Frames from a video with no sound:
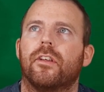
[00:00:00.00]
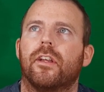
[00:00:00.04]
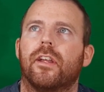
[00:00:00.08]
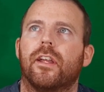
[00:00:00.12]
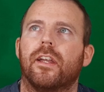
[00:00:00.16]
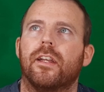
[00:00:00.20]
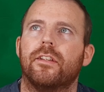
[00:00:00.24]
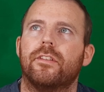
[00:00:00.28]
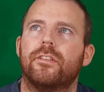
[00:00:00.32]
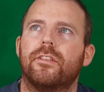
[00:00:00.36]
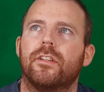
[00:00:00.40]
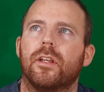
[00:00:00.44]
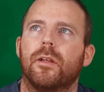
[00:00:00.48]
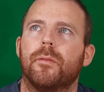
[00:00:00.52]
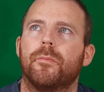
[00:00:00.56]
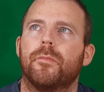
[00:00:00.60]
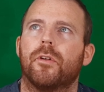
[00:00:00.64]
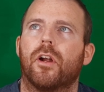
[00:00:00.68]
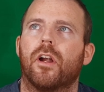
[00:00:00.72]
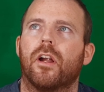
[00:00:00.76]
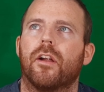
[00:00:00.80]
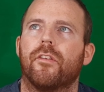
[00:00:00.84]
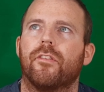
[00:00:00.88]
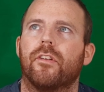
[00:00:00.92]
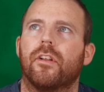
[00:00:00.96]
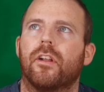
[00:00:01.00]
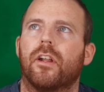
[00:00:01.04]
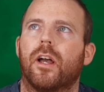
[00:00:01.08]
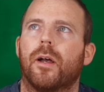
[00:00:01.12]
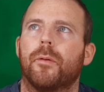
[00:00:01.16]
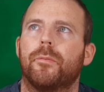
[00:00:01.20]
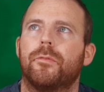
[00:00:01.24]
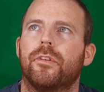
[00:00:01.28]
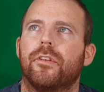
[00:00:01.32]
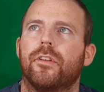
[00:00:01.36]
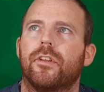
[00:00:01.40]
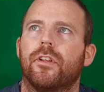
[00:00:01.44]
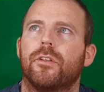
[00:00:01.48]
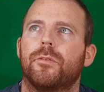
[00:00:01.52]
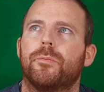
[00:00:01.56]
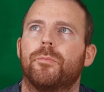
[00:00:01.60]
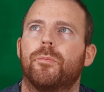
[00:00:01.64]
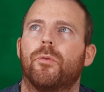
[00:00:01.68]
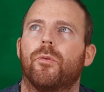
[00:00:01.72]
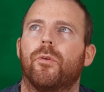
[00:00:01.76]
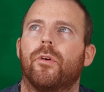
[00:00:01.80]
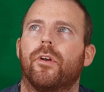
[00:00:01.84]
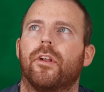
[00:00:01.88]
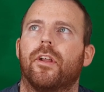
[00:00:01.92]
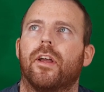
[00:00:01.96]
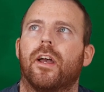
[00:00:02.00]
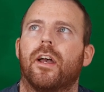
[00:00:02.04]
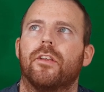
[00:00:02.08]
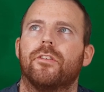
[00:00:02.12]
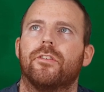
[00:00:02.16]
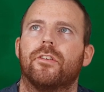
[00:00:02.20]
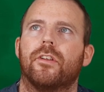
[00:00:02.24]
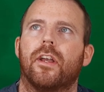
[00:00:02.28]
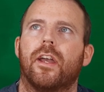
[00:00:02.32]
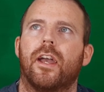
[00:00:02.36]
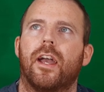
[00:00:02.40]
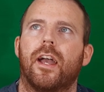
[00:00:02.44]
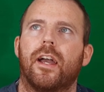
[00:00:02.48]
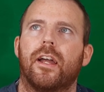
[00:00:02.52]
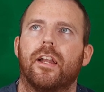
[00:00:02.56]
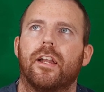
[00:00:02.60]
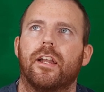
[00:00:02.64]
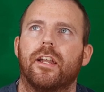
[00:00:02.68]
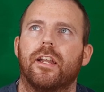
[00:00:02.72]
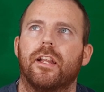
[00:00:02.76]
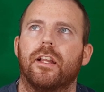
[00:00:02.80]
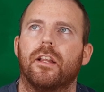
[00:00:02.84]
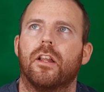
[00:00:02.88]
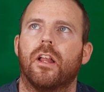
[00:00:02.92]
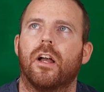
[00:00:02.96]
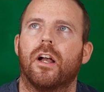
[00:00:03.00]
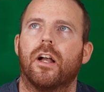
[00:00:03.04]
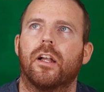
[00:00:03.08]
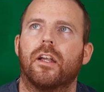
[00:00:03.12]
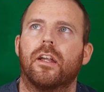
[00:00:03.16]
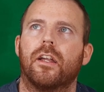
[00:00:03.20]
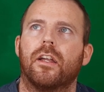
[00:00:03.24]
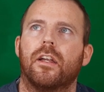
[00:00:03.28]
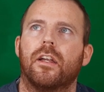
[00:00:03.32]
It seemed Arvin up to this point hasn't had any luck